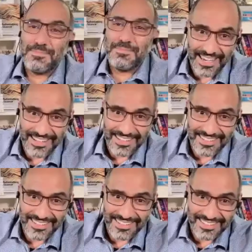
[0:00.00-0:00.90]
the
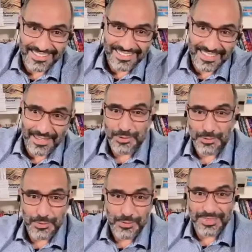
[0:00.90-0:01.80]
candidate that
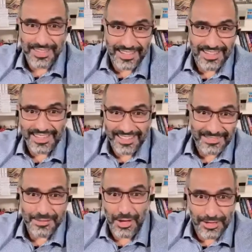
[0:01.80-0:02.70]
you think
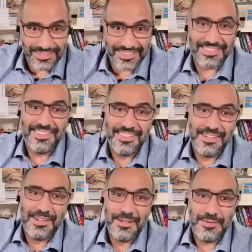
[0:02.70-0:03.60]
is not
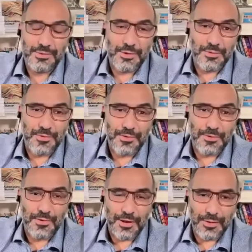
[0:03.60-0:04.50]
sort of
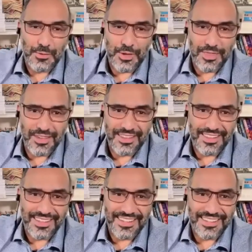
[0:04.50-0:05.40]
falling
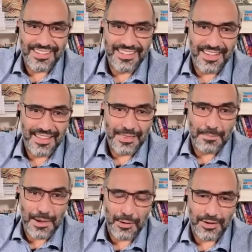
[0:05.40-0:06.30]
within the
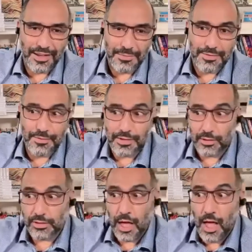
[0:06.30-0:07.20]
paradigm of the
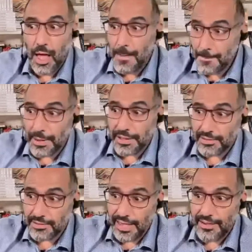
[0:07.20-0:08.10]
field. But
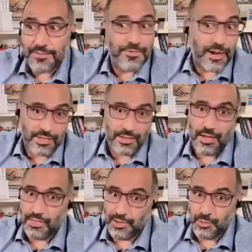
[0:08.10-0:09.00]
it's a fight
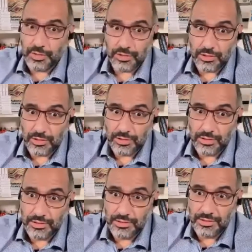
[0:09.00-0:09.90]
that I think we should
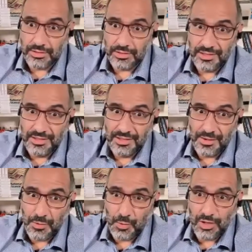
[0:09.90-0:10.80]

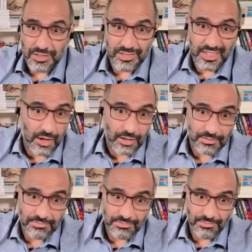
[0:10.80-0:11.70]
take
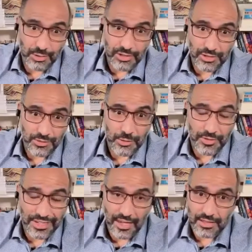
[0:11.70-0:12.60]
on. We should
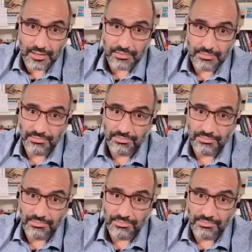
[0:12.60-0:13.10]
sort of engage in.